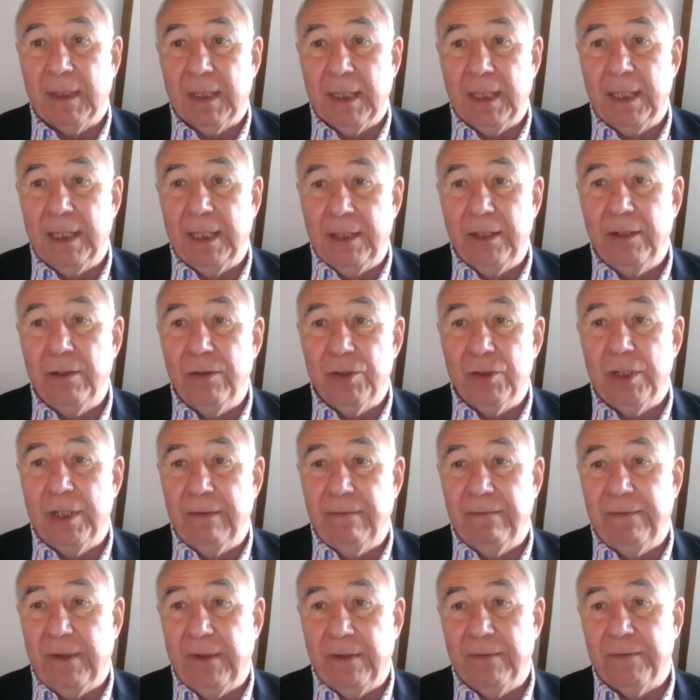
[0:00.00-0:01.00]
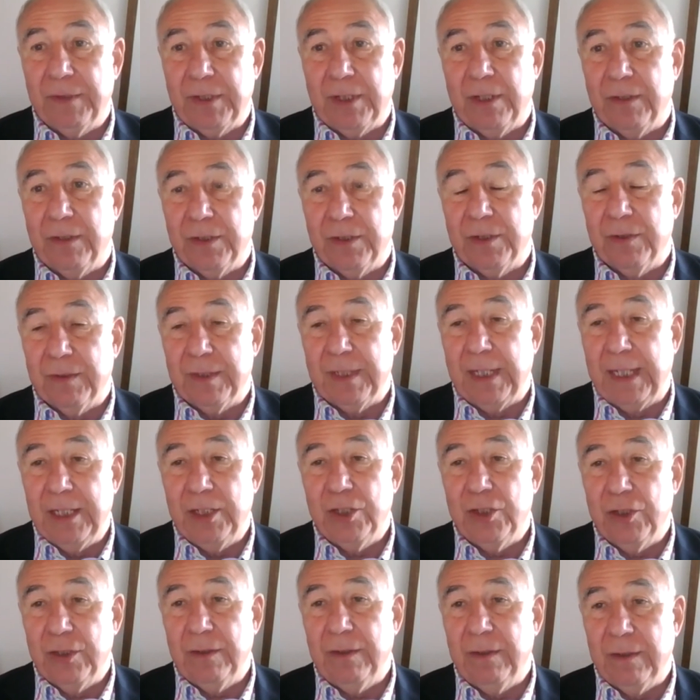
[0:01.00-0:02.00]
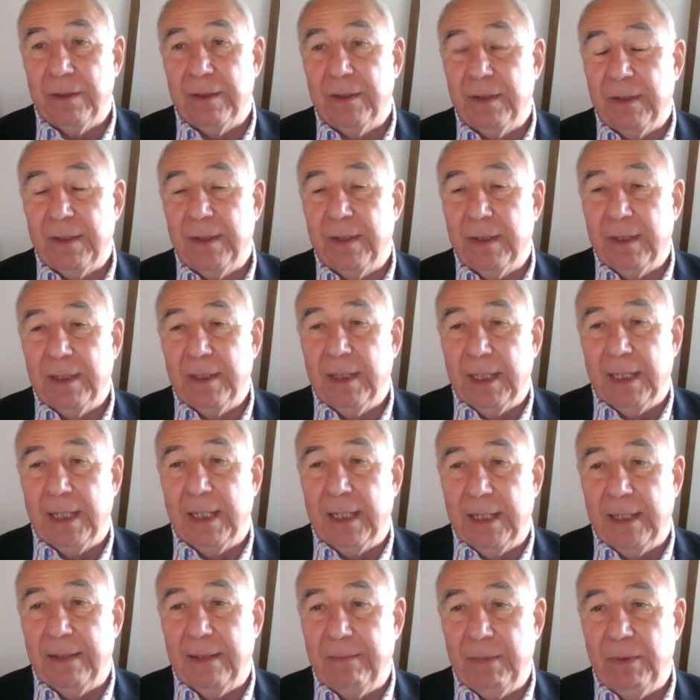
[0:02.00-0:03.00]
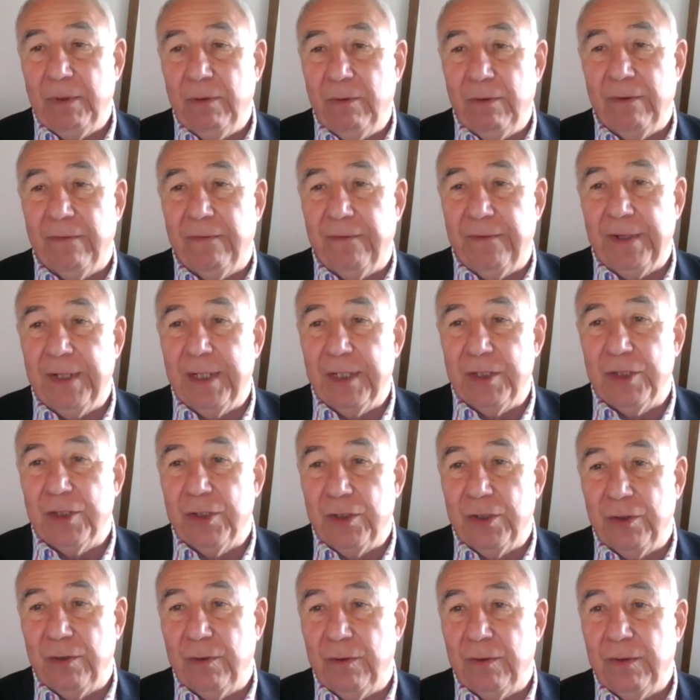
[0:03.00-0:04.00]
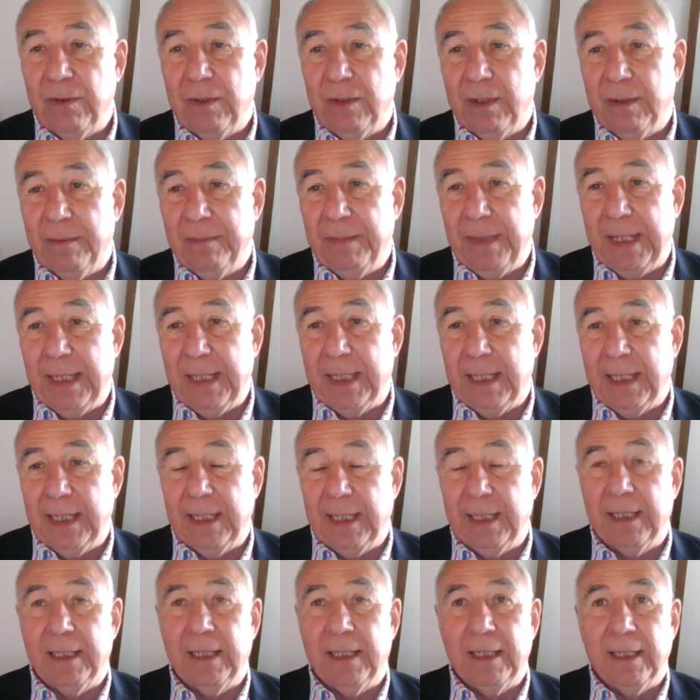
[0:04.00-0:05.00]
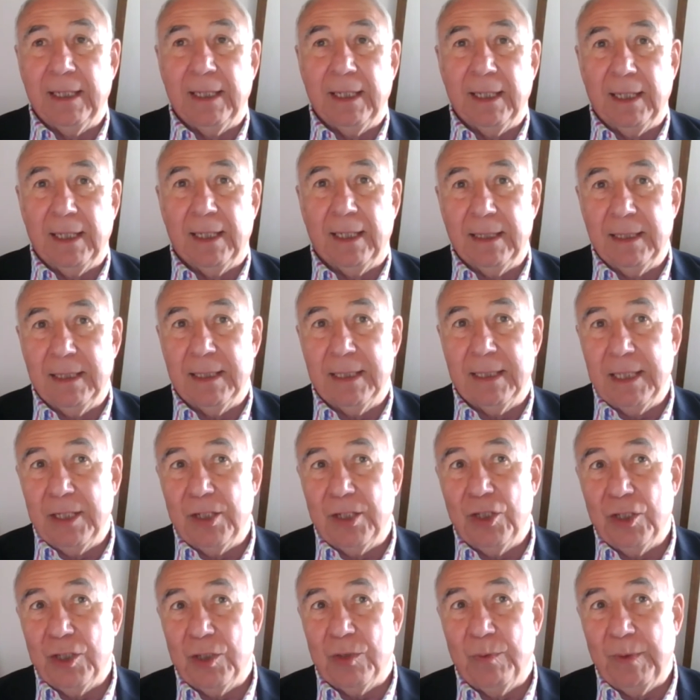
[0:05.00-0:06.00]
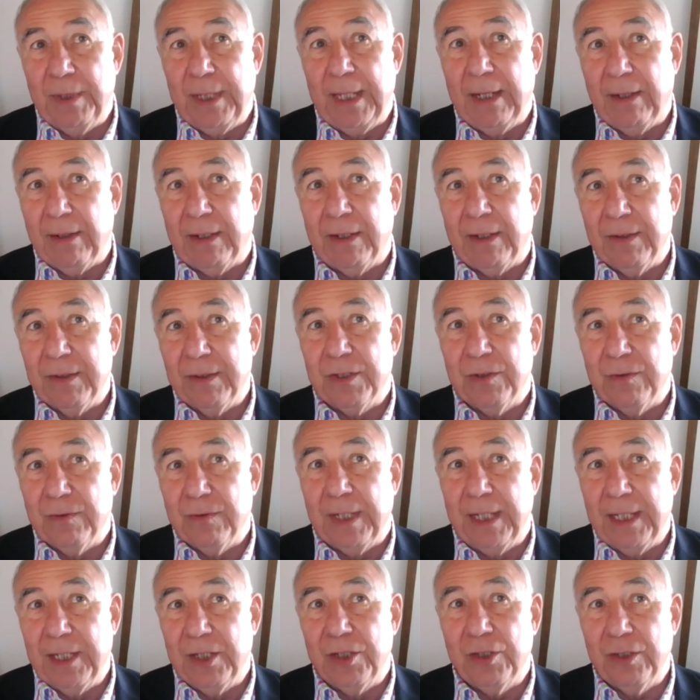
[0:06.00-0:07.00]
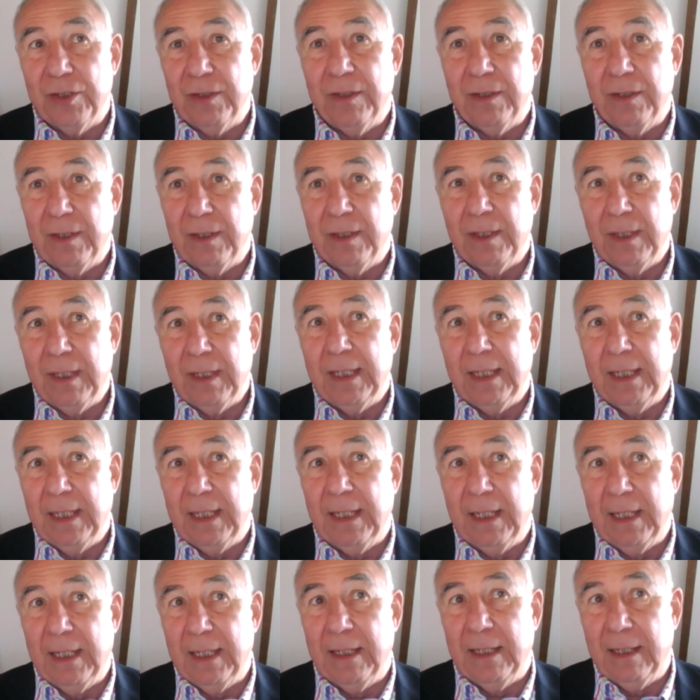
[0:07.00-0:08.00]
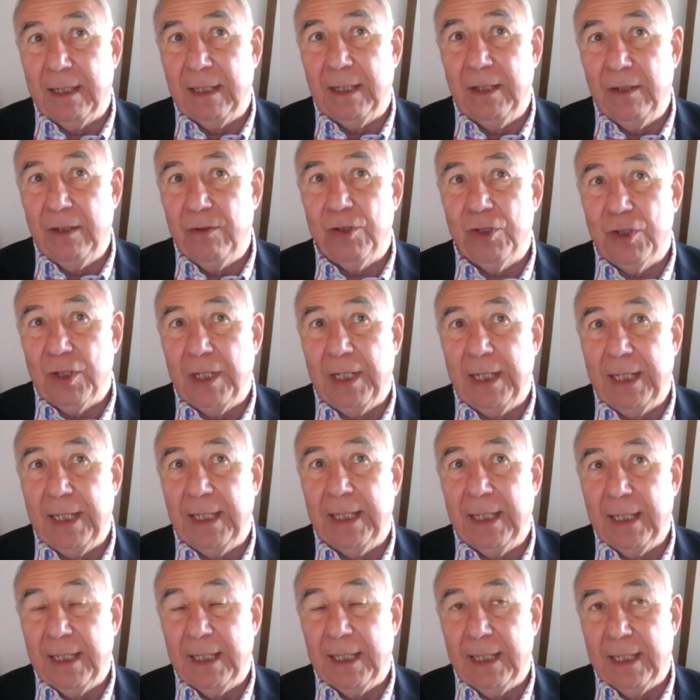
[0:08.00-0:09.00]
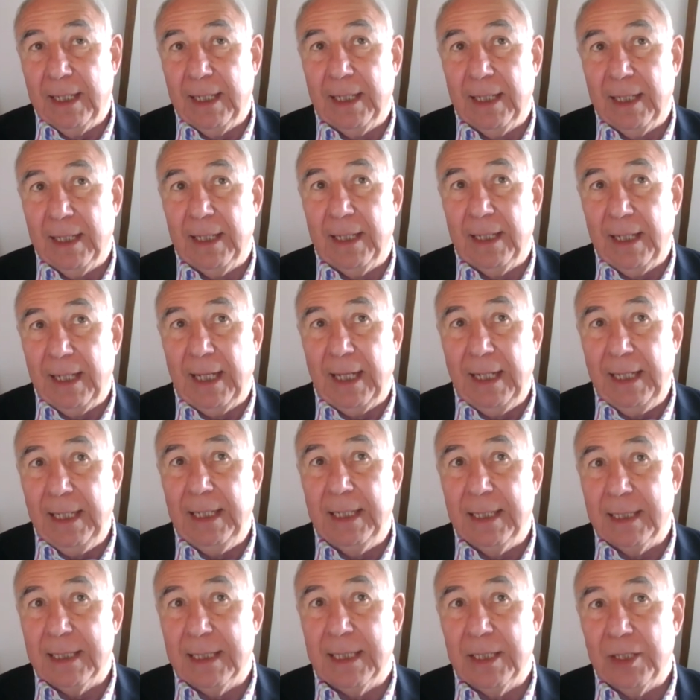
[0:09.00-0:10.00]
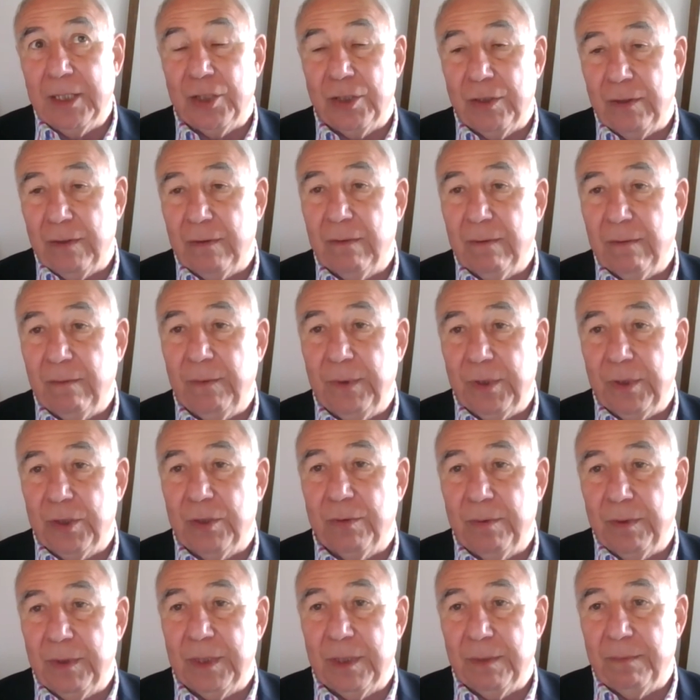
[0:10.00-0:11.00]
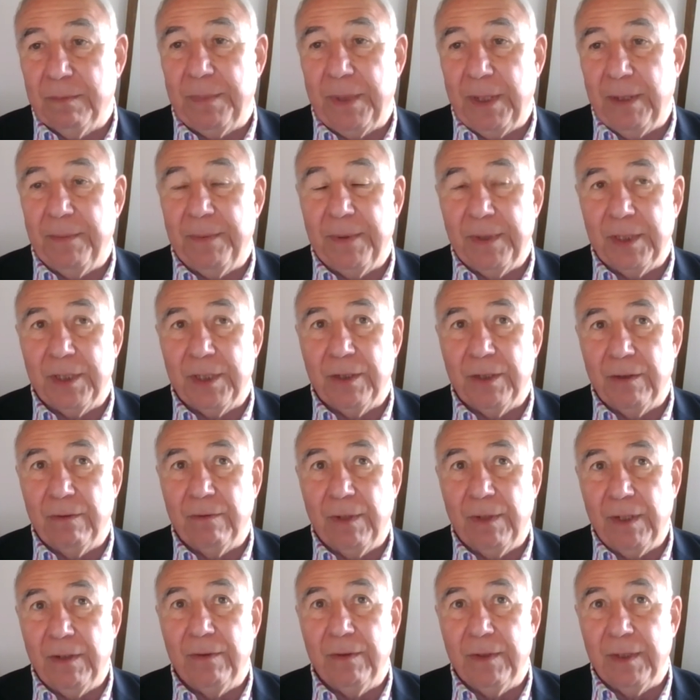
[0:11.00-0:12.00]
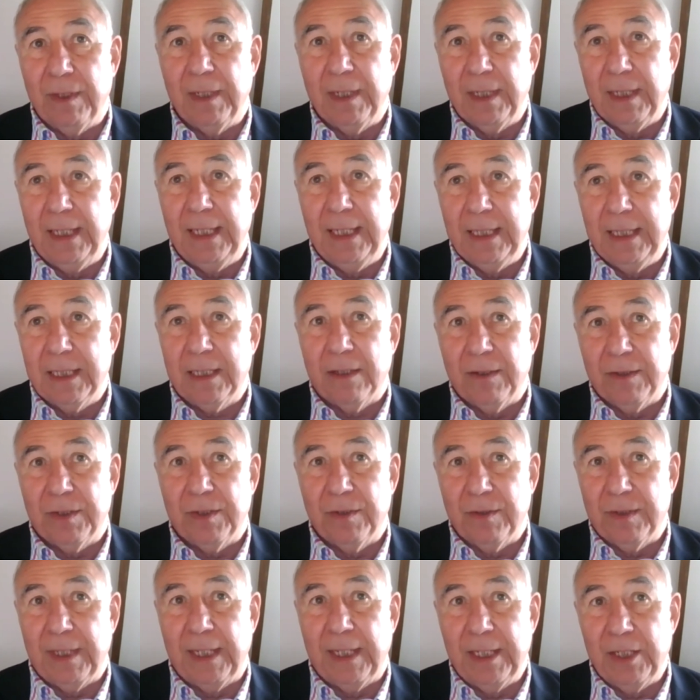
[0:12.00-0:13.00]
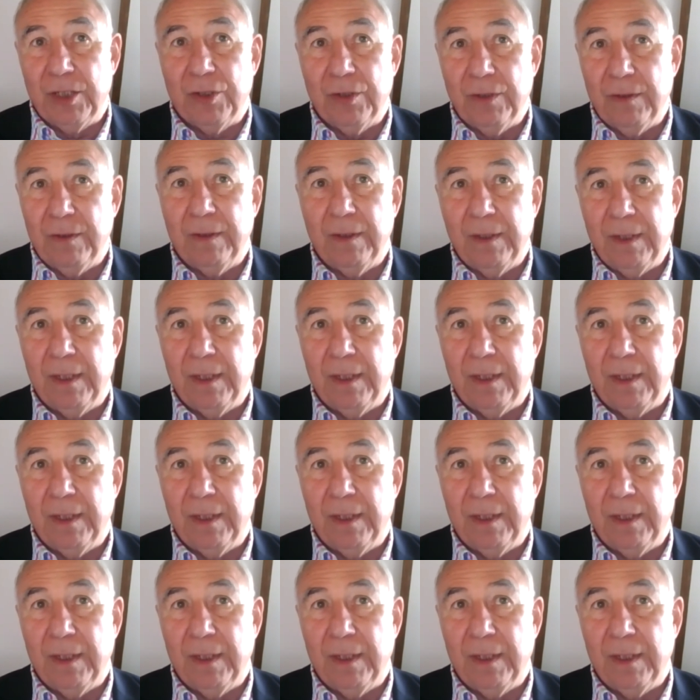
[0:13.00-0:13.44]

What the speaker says: It usually involves consultation. You referred to making decisions without consultation. Usually, any decision which was appropriate to a road needs consultation.